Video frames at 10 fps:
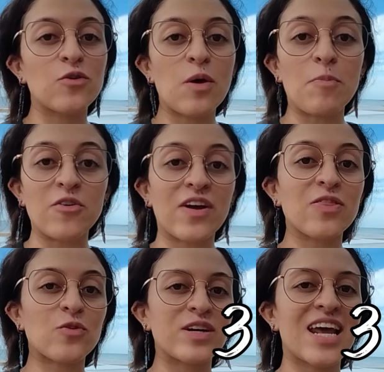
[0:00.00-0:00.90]
you the
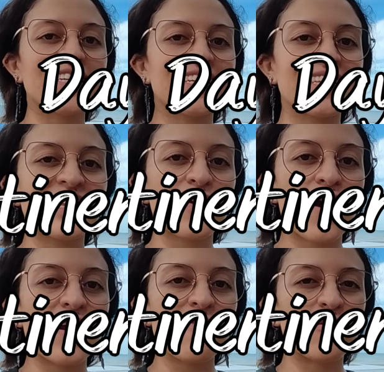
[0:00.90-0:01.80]
perfect 3 days
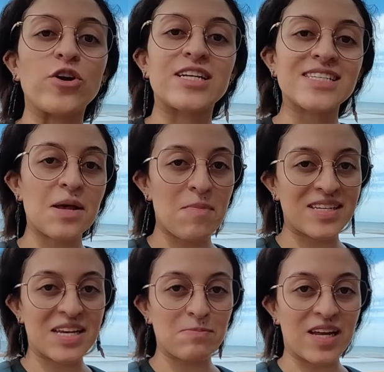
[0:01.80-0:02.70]
itinerary for this
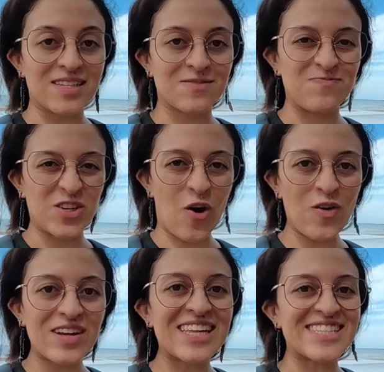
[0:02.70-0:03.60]
amazing place.
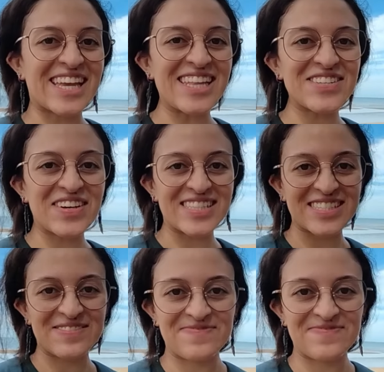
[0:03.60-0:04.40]
So let's get to it.